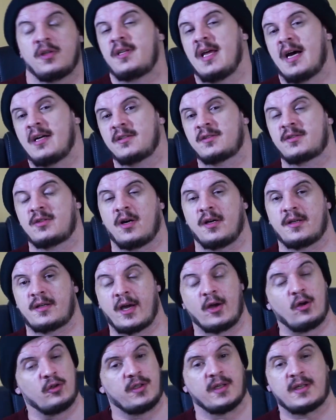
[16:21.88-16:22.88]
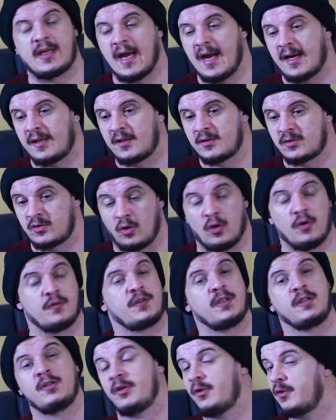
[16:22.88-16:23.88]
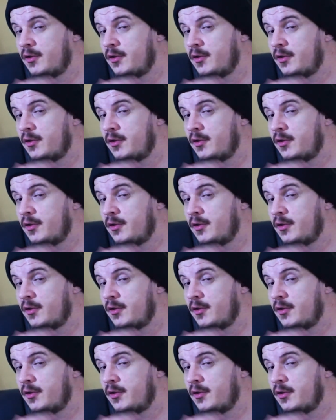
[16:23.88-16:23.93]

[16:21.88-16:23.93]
the downside, chaotic characters are often